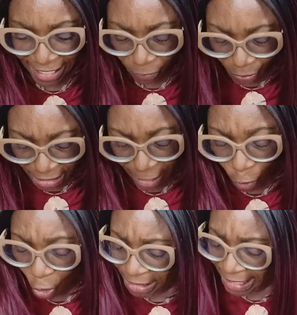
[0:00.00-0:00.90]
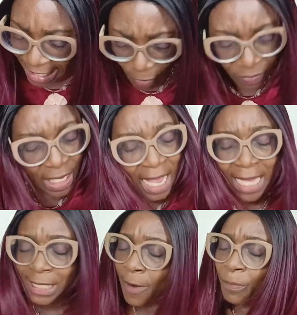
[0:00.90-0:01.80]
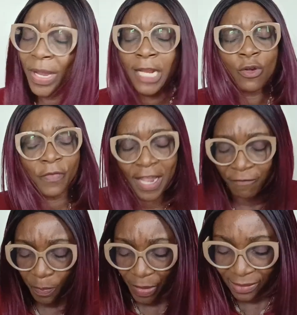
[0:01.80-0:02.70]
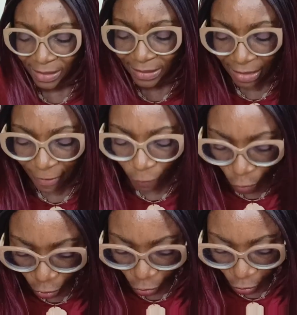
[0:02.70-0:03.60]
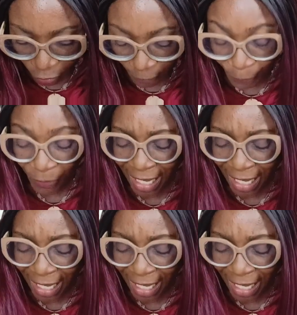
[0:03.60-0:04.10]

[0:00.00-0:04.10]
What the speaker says: Let's pray that God heals the pain of every person that have hurt us.